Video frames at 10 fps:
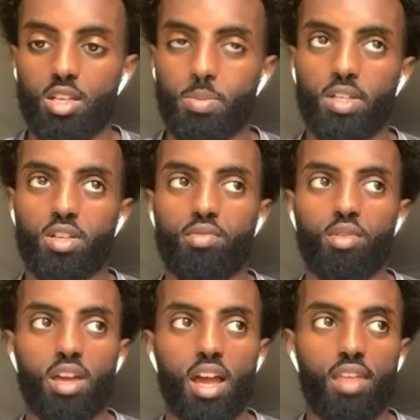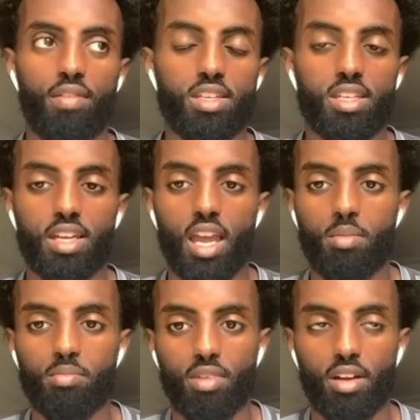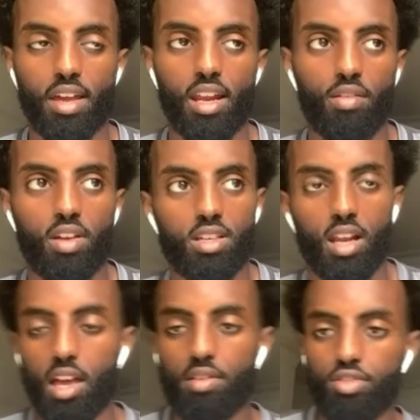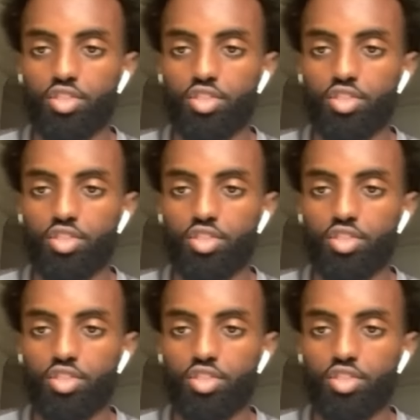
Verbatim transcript: Especially if you want to elevate your game and elevate your life,